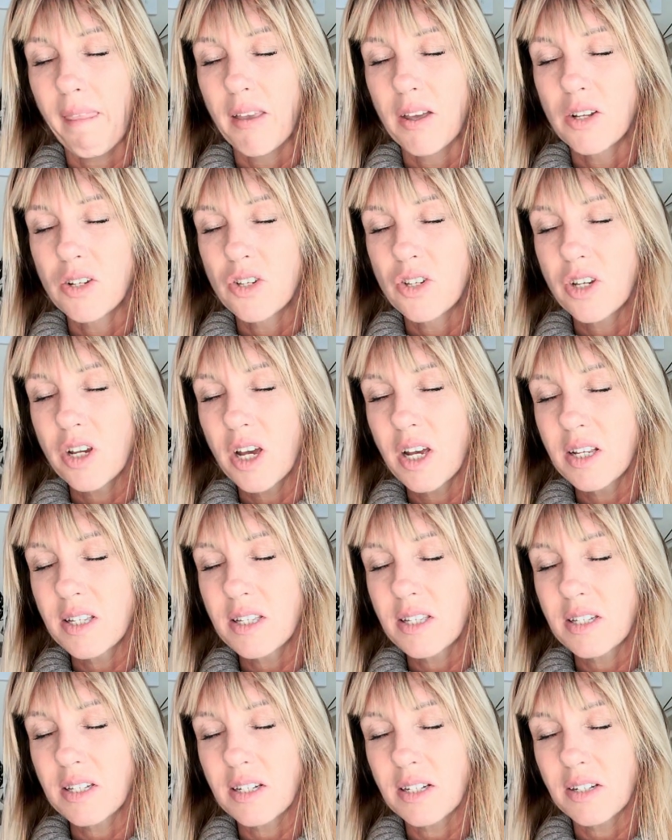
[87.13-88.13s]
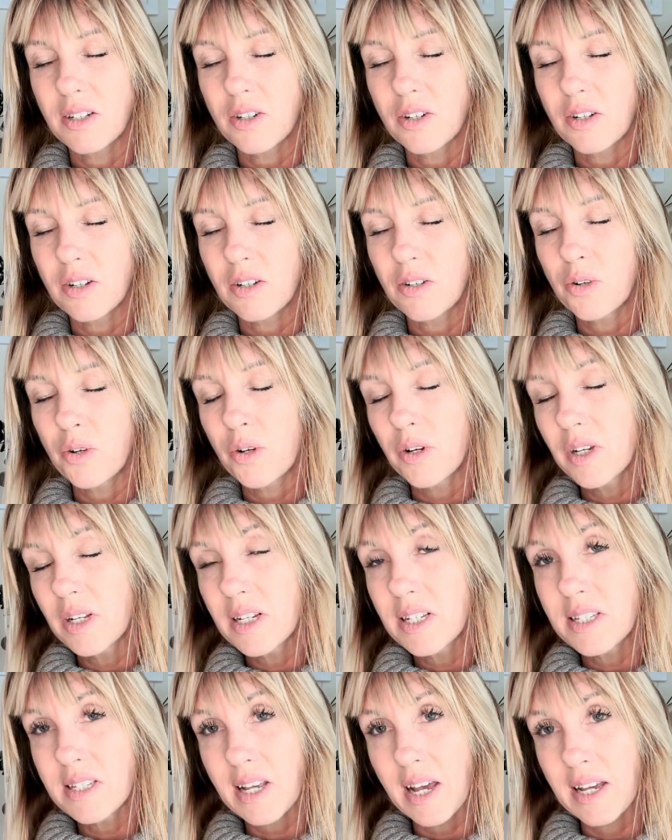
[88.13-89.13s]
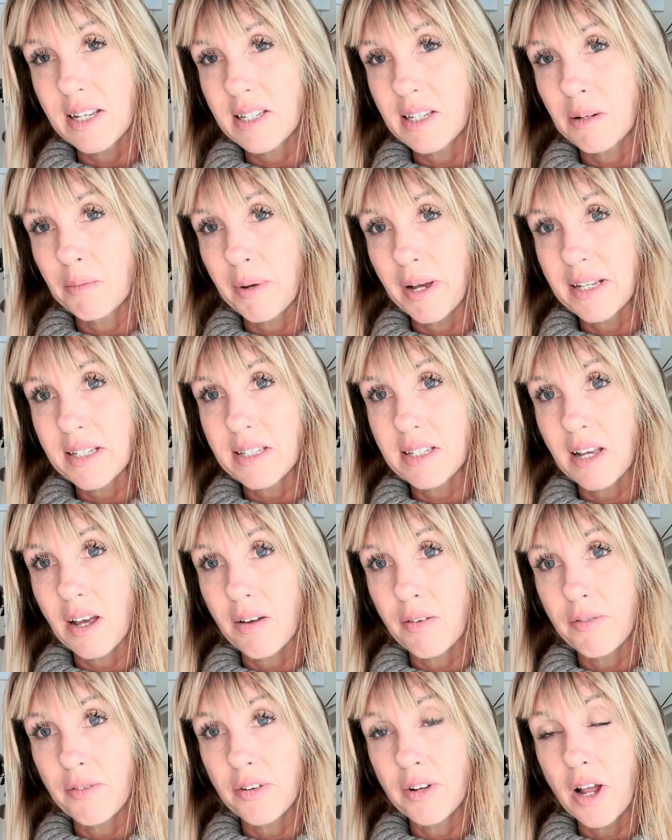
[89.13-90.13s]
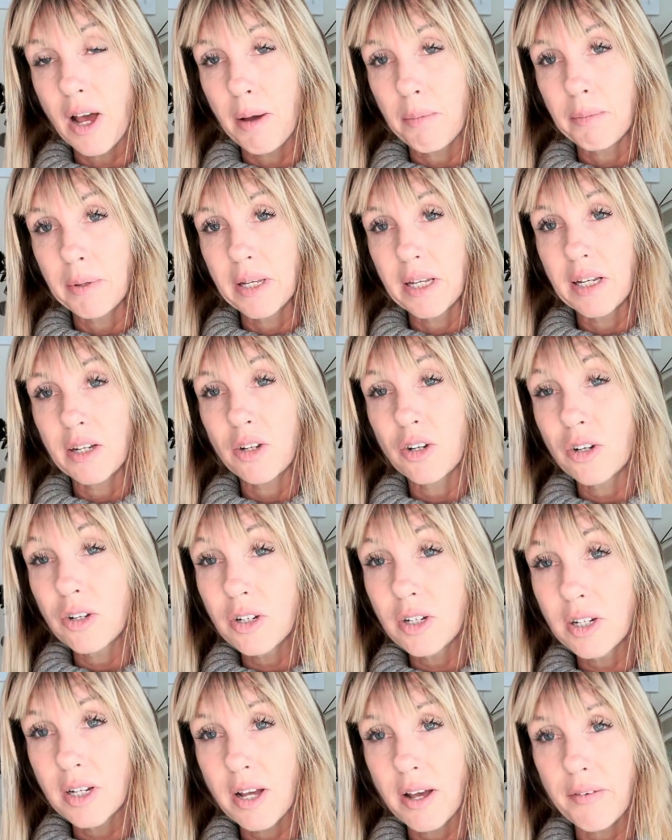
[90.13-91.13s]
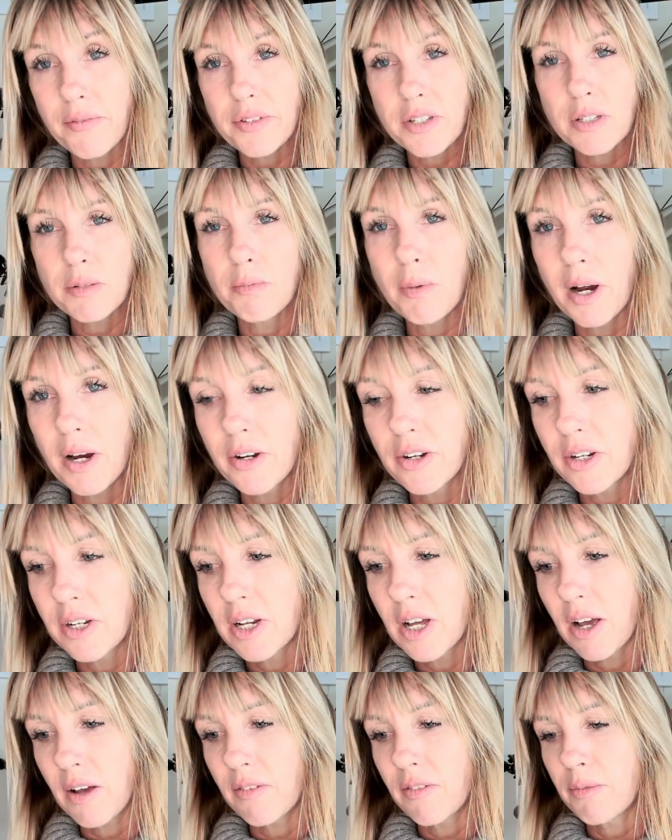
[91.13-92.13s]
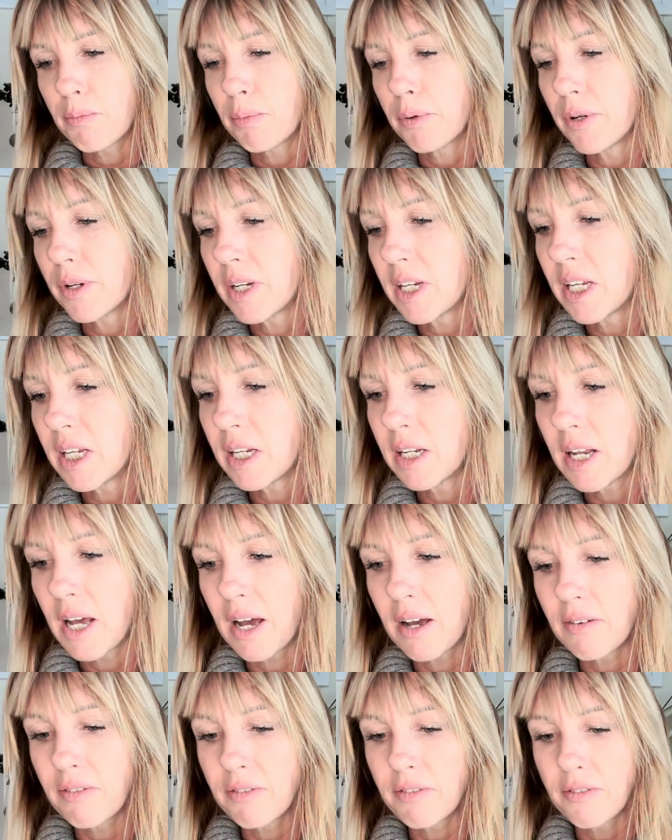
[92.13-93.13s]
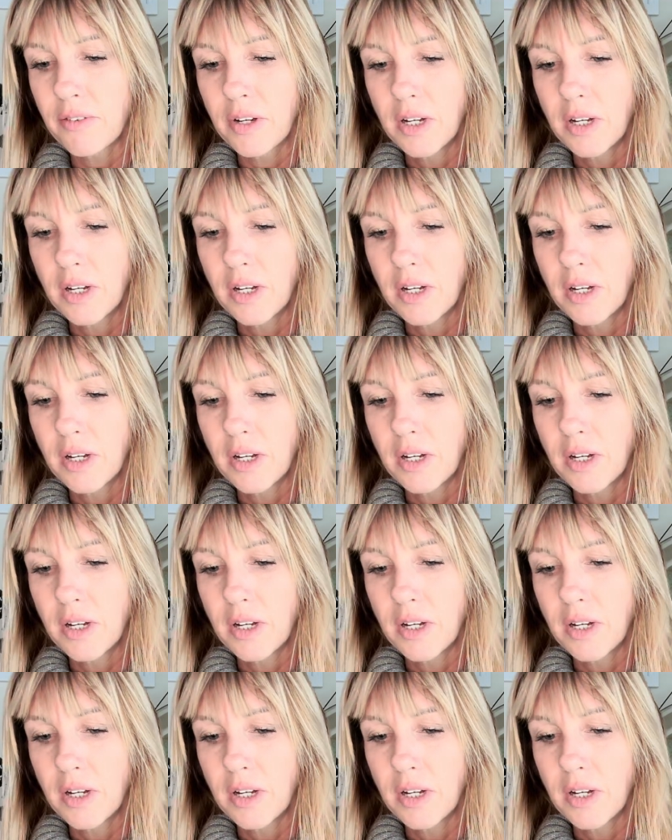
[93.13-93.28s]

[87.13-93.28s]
just criticizing myself for not being good enough, smart enough, pretty enough,